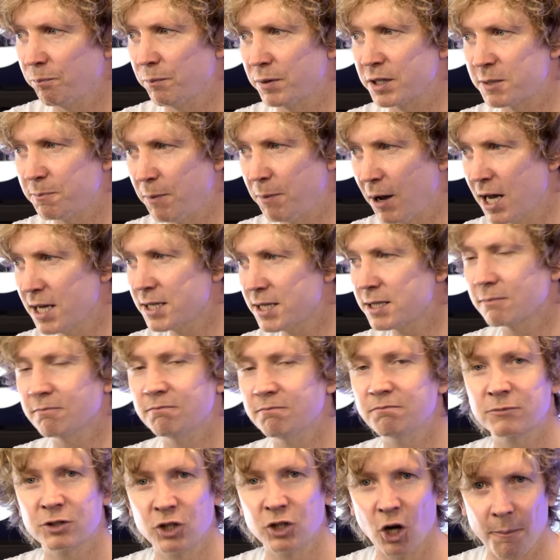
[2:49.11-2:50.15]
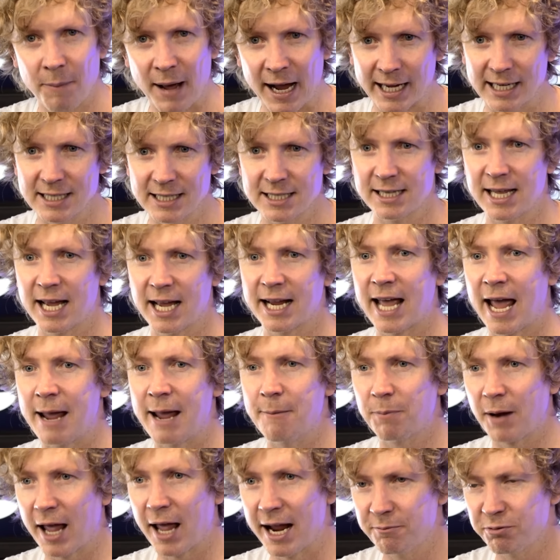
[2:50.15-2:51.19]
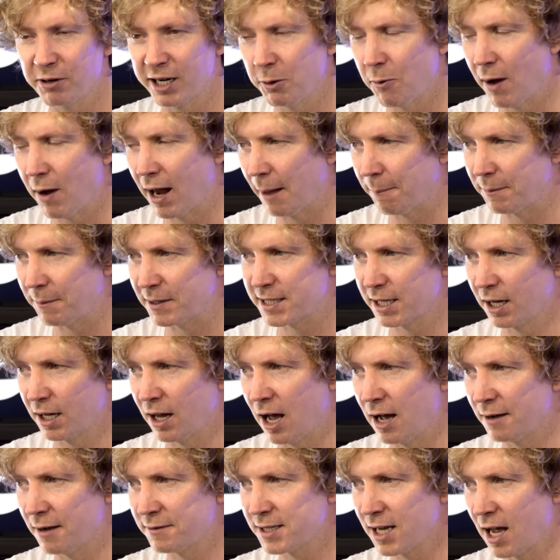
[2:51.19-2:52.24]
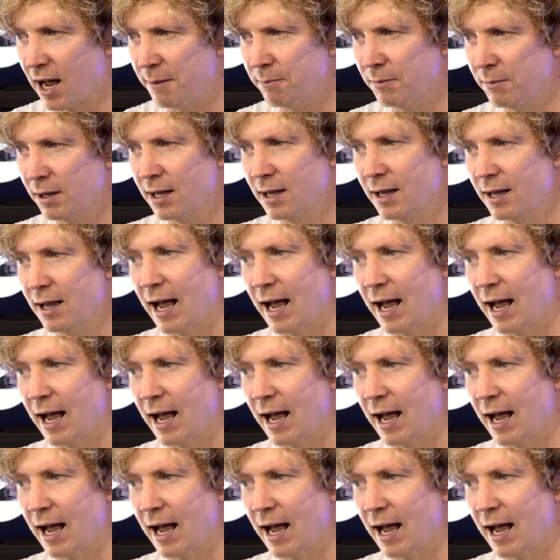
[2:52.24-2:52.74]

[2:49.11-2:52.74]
But Spurs got back into their game, played pretty well up until half time.